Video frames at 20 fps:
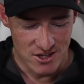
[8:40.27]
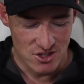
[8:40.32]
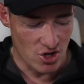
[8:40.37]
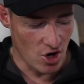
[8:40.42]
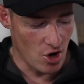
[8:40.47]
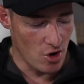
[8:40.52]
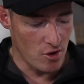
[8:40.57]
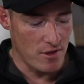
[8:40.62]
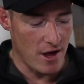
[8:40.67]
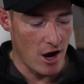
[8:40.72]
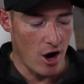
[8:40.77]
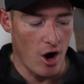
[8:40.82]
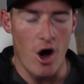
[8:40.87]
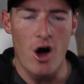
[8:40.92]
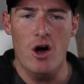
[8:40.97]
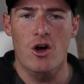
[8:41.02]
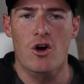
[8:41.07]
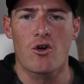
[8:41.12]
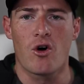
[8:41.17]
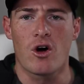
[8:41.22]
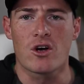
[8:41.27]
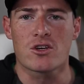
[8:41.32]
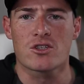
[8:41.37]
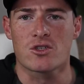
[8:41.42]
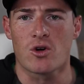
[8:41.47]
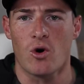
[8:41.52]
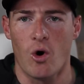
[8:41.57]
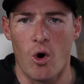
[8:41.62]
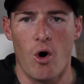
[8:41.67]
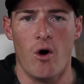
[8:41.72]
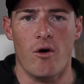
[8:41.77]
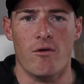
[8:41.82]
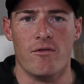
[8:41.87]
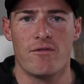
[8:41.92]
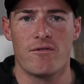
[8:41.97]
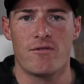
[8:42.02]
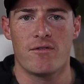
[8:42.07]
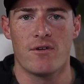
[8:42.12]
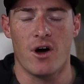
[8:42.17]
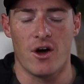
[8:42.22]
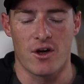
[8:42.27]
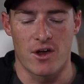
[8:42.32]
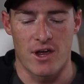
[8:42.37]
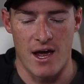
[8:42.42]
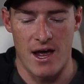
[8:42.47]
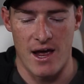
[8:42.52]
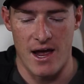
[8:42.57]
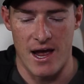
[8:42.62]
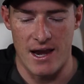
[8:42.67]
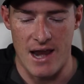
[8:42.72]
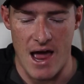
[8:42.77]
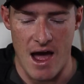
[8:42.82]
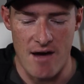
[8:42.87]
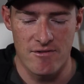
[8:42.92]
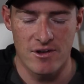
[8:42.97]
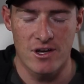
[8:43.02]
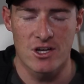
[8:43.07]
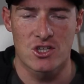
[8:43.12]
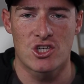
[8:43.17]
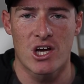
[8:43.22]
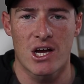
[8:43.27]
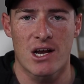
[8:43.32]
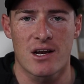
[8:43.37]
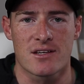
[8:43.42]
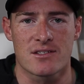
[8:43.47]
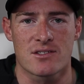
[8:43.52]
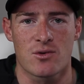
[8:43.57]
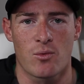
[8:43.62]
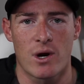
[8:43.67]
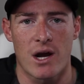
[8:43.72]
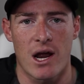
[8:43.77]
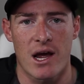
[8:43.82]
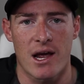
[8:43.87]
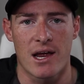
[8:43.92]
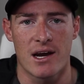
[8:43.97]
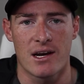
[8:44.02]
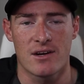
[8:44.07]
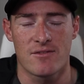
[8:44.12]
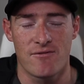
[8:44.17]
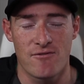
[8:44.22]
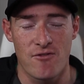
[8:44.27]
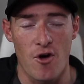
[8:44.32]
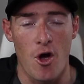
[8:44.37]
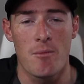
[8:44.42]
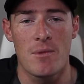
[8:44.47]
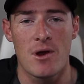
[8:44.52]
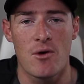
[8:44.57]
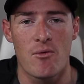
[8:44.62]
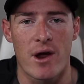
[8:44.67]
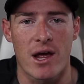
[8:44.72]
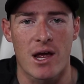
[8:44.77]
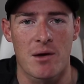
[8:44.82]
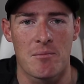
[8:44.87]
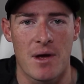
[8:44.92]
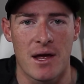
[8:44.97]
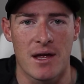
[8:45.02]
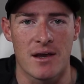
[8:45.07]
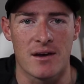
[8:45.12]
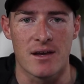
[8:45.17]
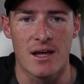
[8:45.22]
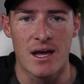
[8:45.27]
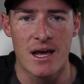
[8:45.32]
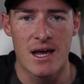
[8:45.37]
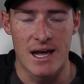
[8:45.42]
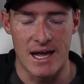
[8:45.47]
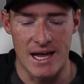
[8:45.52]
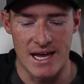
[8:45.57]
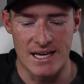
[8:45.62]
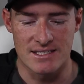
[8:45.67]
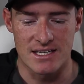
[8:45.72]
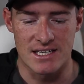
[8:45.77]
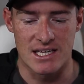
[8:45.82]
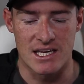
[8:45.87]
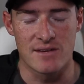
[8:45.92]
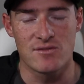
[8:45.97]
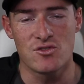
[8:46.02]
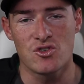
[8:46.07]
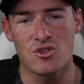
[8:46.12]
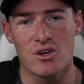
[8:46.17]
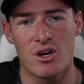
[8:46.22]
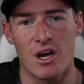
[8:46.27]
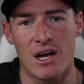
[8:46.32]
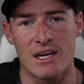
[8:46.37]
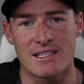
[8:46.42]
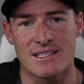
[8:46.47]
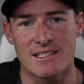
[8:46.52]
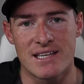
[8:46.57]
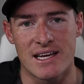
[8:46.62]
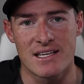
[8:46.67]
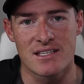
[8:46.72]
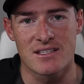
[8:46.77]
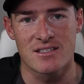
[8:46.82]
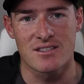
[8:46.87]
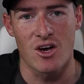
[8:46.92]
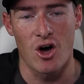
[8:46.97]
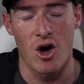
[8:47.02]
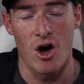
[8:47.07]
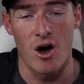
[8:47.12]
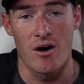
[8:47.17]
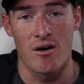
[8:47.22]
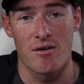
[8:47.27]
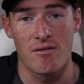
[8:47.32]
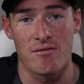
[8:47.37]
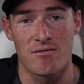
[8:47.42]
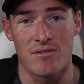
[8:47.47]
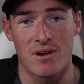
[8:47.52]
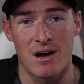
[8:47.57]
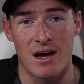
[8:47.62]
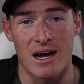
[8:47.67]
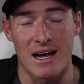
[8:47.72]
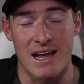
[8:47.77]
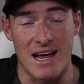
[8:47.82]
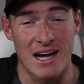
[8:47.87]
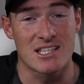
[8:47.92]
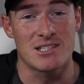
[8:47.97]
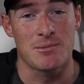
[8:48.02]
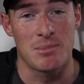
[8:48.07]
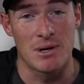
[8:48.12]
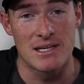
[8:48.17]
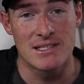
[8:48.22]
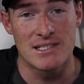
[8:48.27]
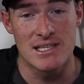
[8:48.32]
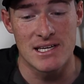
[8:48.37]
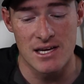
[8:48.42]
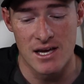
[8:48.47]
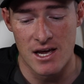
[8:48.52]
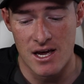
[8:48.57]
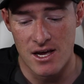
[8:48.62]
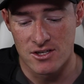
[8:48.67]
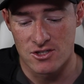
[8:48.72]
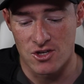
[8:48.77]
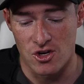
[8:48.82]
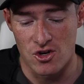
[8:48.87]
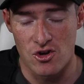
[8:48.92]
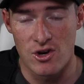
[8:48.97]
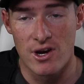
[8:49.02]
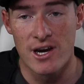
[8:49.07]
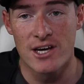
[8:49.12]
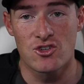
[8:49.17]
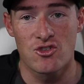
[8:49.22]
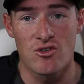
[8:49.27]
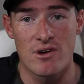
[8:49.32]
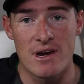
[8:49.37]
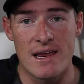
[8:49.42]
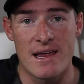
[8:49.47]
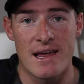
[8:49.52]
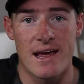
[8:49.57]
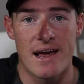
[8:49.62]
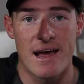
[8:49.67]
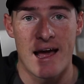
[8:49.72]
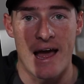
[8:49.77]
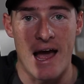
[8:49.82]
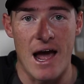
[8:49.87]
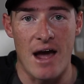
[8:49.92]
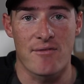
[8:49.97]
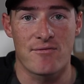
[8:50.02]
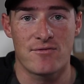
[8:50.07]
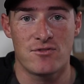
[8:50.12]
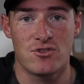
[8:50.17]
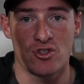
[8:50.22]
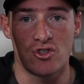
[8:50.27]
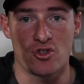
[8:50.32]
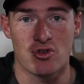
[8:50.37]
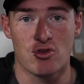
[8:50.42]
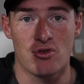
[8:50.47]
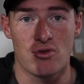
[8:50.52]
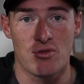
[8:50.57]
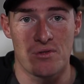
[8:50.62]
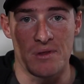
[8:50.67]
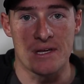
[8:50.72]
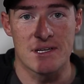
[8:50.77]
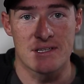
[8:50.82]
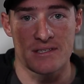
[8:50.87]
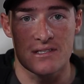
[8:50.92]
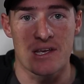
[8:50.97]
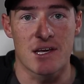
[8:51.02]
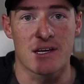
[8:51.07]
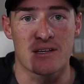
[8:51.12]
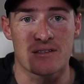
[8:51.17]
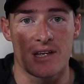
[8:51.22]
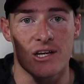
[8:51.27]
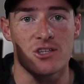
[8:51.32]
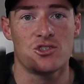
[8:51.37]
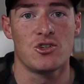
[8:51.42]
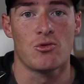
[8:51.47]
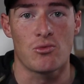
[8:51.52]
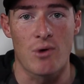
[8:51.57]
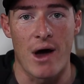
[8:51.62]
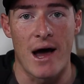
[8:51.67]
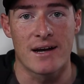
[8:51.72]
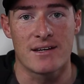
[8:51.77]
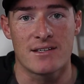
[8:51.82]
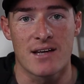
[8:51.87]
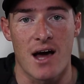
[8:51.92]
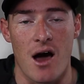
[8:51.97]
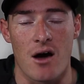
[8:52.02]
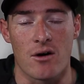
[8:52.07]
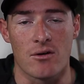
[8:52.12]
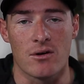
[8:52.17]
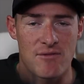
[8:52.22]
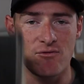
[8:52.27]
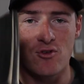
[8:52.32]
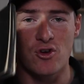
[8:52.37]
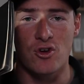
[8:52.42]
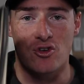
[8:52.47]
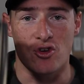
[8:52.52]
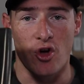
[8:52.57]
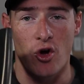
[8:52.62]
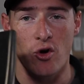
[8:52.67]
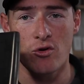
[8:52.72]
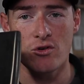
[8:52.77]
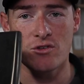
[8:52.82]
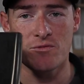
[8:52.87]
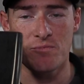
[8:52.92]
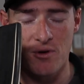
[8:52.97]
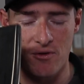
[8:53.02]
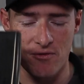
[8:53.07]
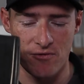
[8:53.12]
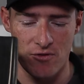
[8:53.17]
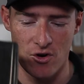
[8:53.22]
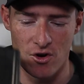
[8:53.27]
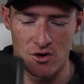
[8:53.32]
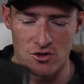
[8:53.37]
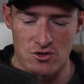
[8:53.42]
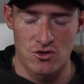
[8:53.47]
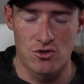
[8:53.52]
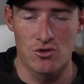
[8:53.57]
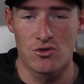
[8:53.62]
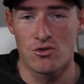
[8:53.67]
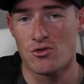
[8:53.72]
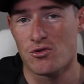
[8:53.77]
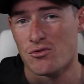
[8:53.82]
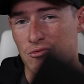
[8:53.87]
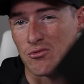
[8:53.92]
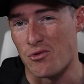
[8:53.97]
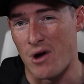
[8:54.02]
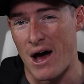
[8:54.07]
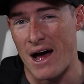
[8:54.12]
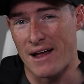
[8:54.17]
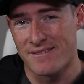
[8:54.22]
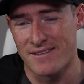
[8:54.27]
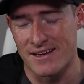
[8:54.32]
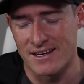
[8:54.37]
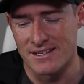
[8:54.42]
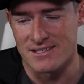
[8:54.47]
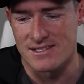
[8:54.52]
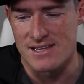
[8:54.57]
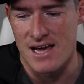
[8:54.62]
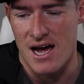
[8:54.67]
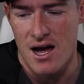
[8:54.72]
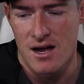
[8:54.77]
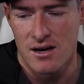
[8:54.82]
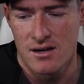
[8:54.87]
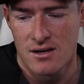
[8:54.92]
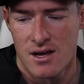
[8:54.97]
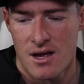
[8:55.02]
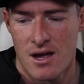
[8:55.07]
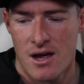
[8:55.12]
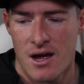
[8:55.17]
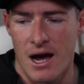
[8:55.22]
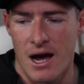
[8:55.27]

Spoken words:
so they are crossed off, okay? And having a checklist, what I can firmly recommend is it gives you a sense of accountability. So you literally have to do these things that you write down. If you don't prefer to write things down,